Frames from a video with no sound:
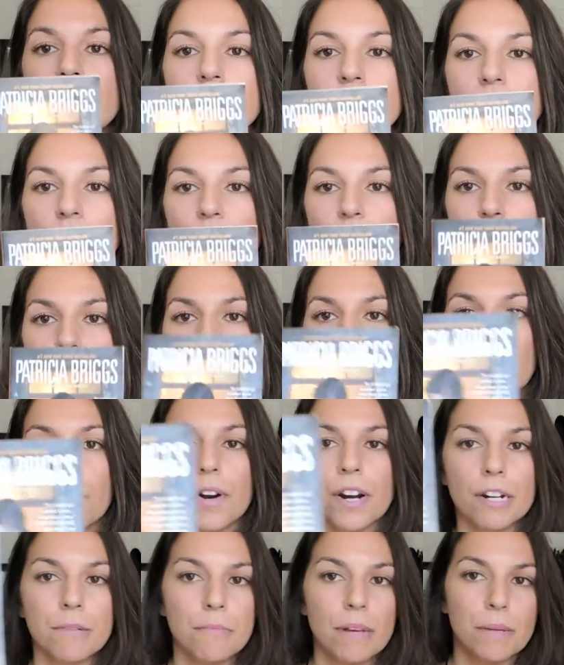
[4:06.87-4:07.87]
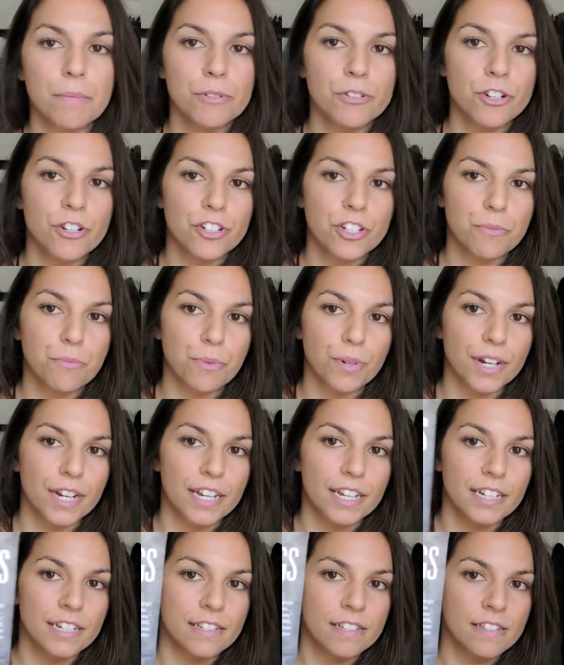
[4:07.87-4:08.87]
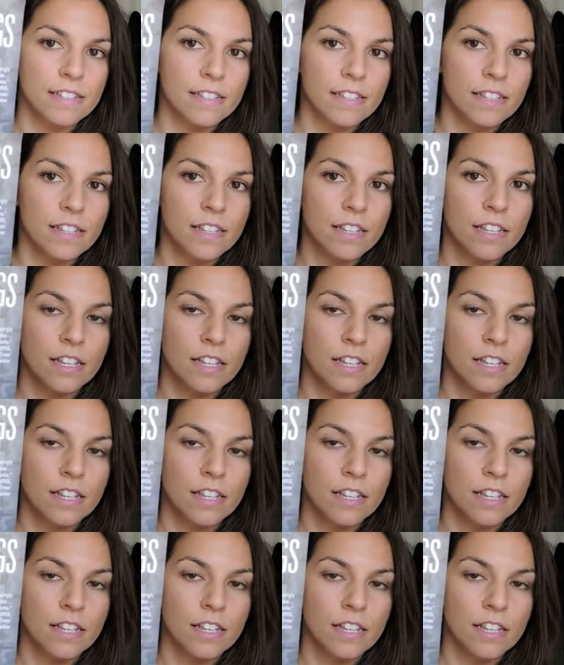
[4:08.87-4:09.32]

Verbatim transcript: Silverborn by Patricia Briggs.